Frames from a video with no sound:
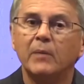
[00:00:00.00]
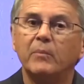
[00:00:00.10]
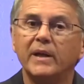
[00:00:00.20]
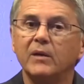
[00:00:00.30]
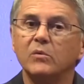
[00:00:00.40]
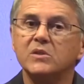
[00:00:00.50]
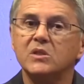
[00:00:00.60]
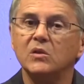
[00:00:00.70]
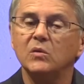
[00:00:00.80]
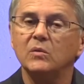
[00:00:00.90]
but it was
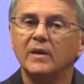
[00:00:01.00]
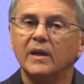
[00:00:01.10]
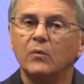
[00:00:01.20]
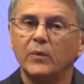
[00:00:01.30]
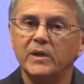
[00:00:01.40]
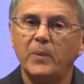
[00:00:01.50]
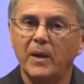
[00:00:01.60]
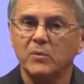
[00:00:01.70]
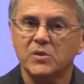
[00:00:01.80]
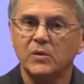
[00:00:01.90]
to read the
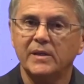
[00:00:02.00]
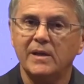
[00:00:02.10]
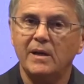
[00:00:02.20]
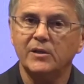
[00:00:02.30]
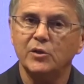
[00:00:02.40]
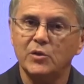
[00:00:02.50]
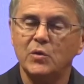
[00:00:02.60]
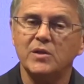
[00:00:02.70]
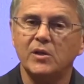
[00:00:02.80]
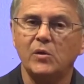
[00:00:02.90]
Bible so that God could
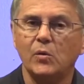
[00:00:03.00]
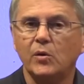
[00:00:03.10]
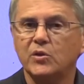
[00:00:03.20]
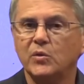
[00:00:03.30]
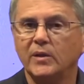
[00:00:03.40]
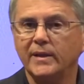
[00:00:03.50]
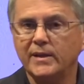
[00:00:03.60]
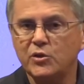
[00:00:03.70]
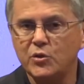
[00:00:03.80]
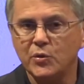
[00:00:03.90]
use it in order to
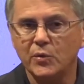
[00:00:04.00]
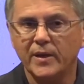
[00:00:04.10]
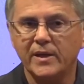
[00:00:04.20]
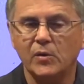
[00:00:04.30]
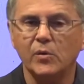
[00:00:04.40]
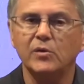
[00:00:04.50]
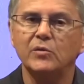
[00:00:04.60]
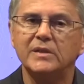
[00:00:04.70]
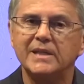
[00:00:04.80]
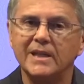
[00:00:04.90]
lead you and in order
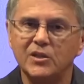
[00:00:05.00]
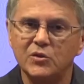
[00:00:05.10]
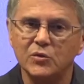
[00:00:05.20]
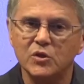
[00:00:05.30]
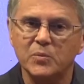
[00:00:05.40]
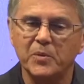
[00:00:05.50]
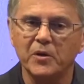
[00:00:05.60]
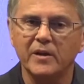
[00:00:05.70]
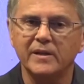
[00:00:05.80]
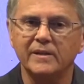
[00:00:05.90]
to teach your
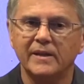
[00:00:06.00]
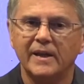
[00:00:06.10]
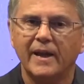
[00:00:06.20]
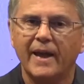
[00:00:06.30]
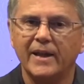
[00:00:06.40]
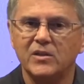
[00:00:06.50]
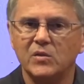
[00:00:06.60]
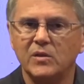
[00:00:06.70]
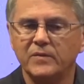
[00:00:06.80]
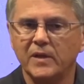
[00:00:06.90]
spirit and, and
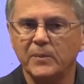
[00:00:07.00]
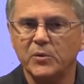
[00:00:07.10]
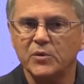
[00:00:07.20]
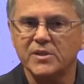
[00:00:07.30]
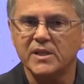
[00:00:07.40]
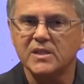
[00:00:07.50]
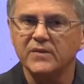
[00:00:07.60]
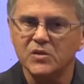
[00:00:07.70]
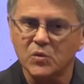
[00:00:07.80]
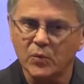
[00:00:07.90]
to develop your sense of
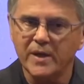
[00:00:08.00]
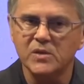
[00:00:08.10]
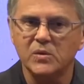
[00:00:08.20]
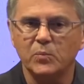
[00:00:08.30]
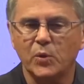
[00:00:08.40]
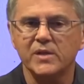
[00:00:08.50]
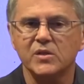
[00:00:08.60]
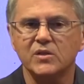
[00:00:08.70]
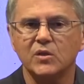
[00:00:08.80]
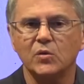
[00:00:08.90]
His grace and
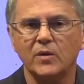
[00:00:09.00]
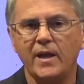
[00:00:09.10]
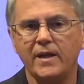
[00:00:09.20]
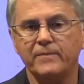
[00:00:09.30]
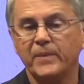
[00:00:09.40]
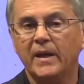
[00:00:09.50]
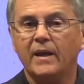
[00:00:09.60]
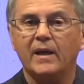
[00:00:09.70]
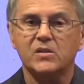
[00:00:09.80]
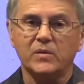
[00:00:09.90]
presence in your life.
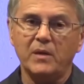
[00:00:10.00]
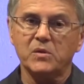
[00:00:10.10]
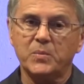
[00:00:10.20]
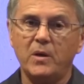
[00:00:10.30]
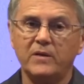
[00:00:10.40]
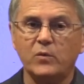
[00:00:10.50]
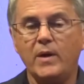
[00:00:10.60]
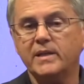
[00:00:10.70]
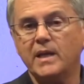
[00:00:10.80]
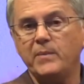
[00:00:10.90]
And so that was part of
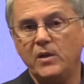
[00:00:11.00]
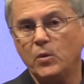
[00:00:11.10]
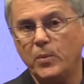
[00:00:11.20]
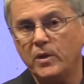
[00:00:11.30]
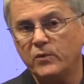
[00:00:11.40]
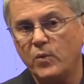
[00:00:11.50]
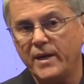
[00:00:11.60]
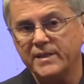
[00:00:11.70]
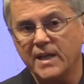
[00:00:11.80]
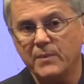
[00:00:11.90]
quiet time. The other part of
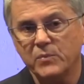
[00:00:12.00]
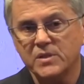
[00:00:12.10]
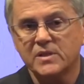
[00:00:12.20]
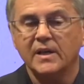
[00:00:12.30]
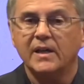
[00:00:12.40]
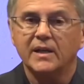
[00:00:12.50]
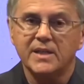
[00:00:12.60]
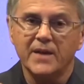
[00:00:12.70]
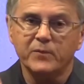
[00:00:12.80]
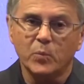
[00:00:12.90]
quiet time was a
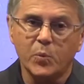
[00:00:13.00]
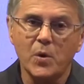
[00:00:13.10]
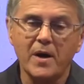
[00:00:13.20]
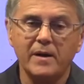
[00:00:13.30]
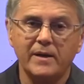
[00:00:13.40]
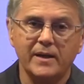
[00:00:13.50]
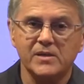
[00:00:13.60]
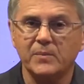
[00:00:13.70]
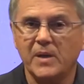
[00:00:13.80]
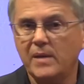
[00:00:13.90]
time for prayer. And now
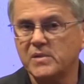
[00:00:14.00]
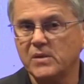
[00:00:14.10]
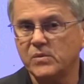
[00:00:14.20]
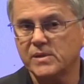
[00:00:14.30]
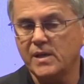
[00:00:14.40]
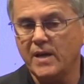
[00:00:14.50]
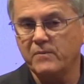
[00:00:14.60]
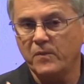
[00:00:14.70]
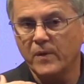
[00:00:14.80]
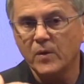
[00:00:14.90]
sometimes it was a
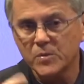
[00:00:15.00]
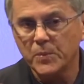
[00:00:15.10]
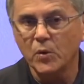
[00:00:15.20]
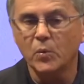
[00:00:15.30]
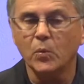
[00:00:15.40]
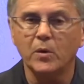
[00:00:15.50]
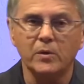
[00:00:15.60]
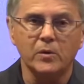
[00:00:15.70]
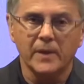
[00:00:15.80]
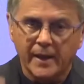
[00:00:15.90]
time of spoken
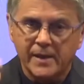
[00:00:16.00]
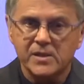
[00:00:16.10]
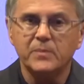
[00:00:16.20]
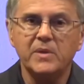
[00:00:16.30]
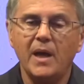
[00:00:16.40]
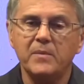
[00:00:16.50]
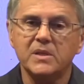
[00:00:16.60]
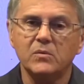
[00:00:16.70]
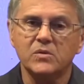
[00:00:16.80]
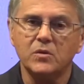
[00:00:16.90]
word, or sometimes
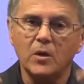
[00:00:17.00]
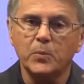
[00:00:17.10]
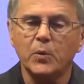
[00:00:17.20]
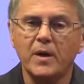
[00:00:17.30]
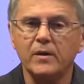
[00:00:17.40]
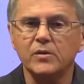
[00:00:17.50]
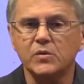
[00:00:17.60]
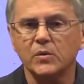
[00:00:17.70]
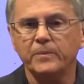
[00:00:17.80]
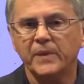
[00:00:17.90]
it was thought prayers,
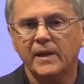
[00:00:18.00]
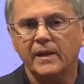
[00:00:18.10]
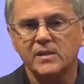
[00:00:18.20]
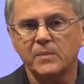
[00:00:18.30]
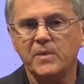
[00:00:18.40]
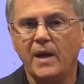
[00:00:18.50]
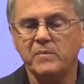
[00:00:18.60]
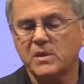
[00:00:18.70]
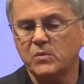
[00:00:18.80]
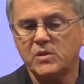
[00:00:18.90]
or
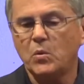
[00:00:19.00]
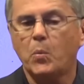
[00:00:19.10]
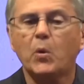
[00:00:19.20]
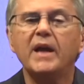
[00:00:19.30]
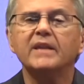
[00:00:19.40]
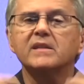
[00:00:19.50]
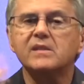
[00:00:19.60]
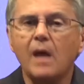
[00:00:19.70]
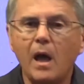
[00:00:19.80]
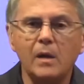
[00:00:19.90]
sometimes it was you were praying the
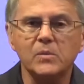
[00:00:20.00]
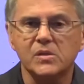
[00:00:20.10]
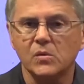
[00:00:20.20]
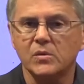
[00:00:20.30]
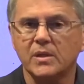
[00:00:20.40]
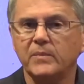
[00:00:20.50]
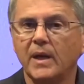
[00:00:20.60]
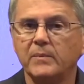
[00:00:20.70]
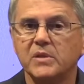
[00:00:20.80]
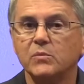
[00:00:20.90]
Psalms, or
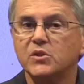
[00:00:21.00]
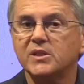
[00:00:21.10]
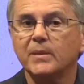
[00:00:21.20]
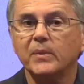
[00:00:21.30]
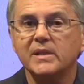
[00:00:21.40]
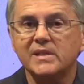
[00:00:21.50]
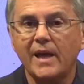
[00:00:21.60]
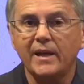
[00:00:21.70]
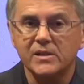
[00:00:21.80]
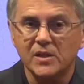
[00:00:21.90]
sometimes it was just simply
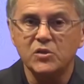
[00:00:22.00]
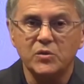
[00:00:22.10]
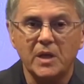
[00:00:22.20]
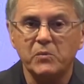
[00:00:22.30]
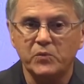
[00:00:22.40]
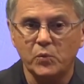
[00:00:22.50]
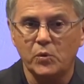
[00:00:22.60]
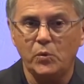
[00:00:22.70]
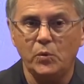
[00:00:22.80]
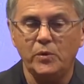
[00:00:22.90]
silence as you came before
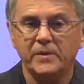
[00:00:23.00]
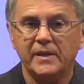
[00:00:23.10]
the Lord.